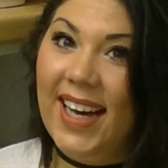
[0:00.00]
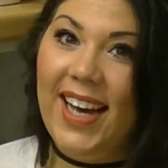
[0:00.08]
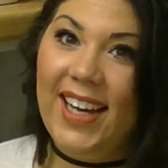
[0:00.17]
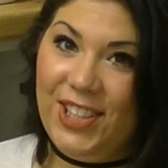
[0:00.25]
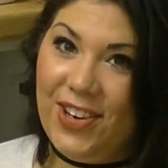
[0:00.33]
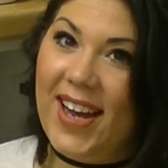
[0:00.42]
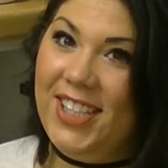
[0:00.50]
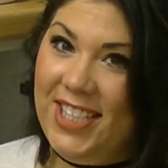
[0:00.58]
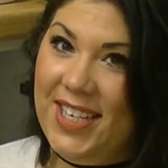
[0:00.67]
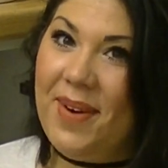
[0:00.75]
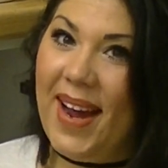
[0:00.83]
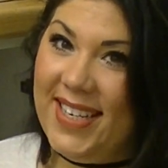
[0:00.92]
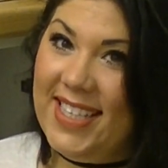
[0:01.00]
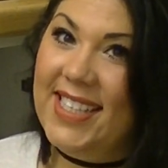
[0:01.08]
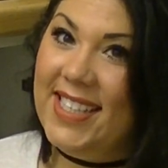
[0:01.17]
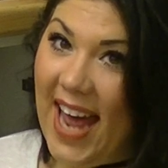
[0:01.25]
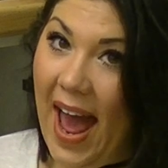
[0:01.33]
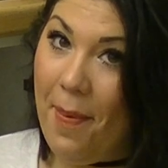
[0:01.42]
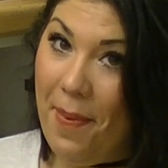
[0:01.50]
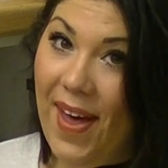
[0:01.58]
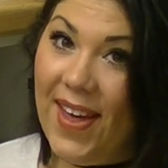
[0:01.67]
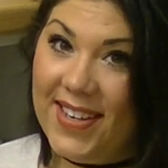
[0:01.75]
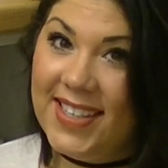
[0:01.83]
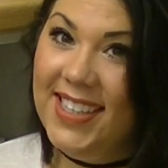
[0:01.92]
a tragedy waiting to
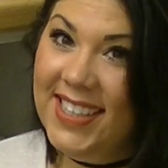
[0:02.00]
happen.